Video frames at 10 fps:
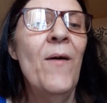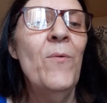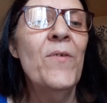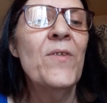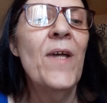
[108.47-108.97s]

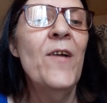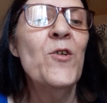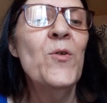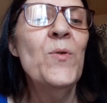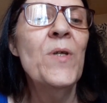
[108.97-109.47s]
With
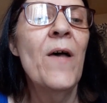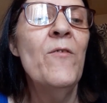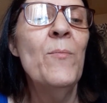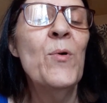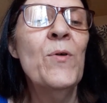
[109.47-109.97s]
statues of
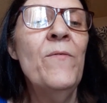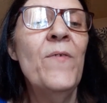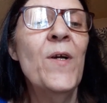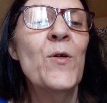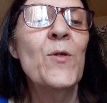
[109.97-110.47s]
important
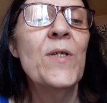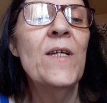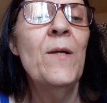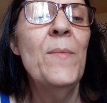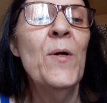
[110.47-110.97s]
figures
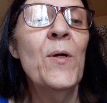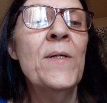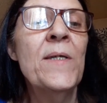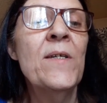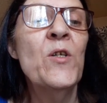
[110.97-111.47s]
in
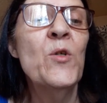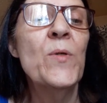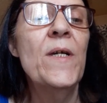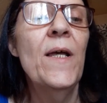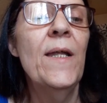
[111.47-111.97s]
America's
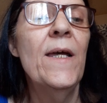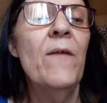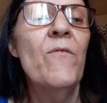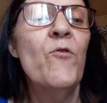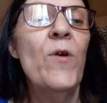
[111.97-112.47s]
history, like
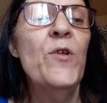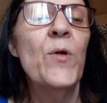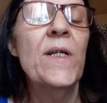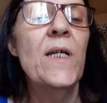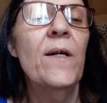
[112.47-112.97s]

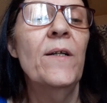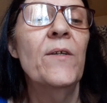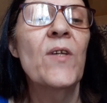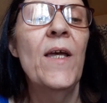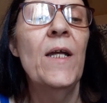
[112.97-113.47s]
Frederick
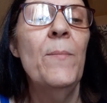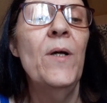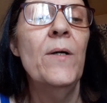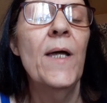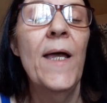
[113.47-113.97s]
Douglass and
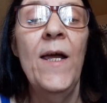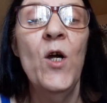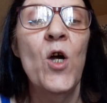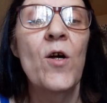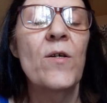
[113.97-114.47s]
Amelia
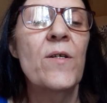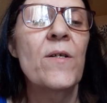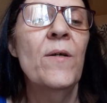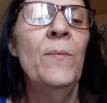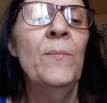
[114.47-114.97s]
Earhart.
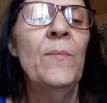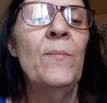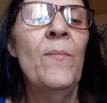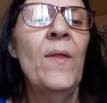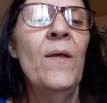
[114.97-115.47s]

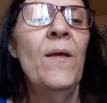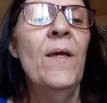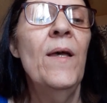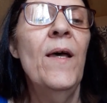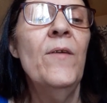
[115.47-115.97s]

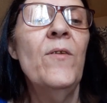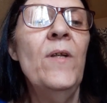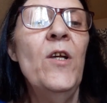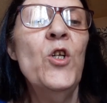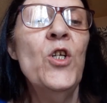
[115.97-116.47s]
As a
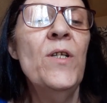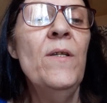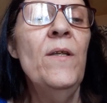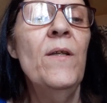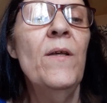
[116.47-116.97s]
nation,
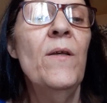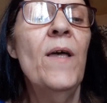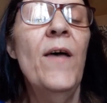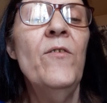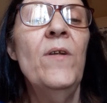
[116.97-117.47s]

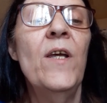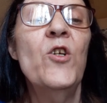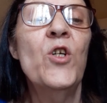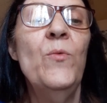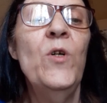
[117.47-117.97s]

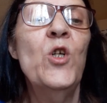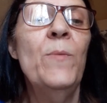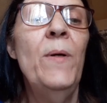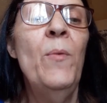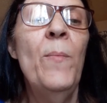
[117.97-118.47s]
we should
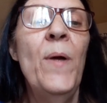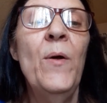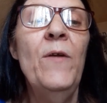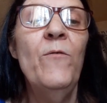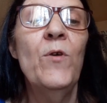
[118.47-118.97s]
be
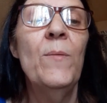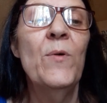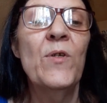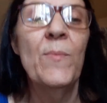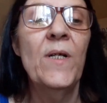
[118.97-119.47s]
preparing for the
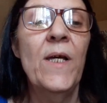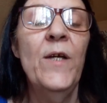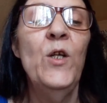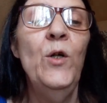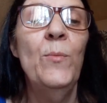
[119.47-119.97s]
most
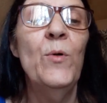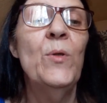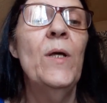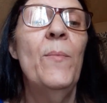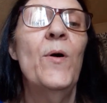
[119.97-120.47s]
spectacular
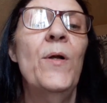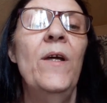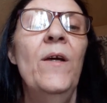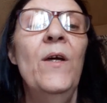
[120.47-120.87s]
birthday party.